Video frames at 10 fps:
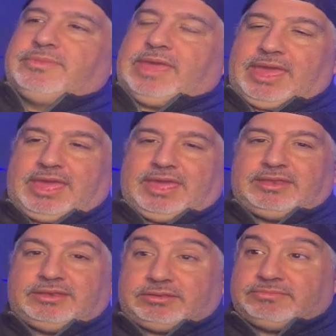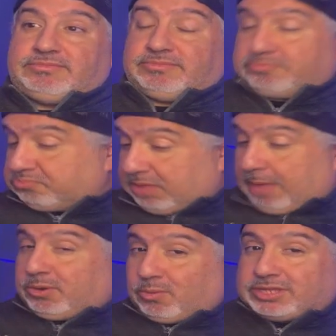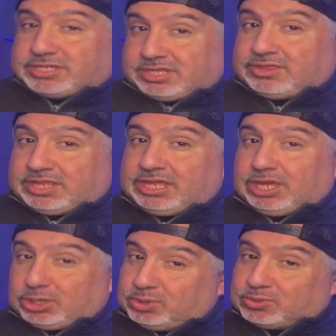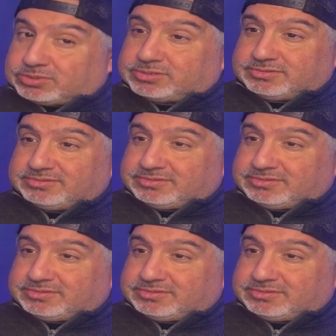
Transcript: And I've been watching the uh, news,